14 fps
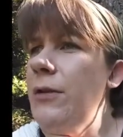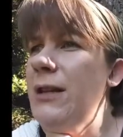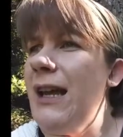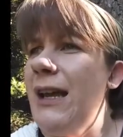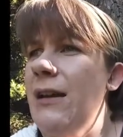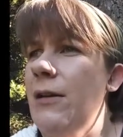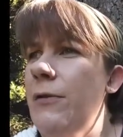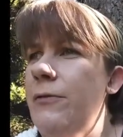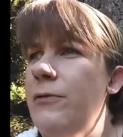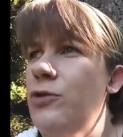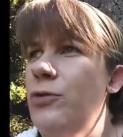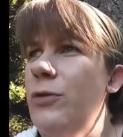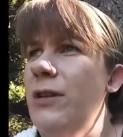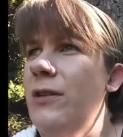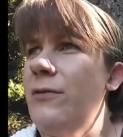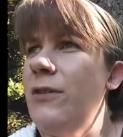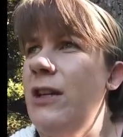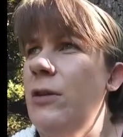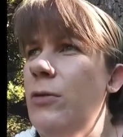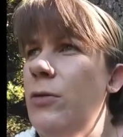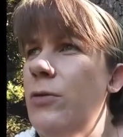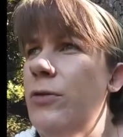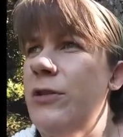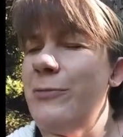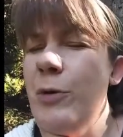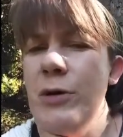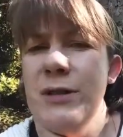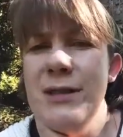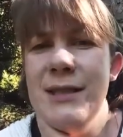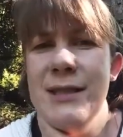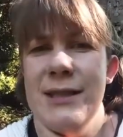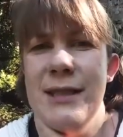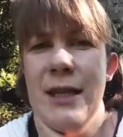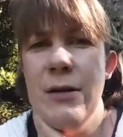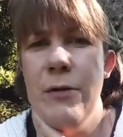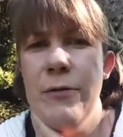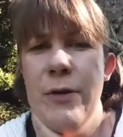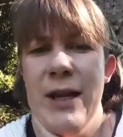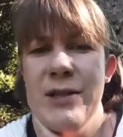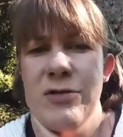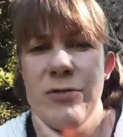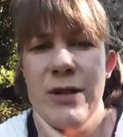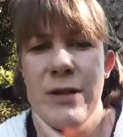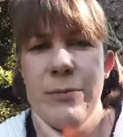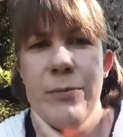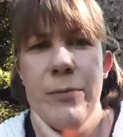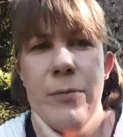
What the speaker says: again of doing a video response instead of answering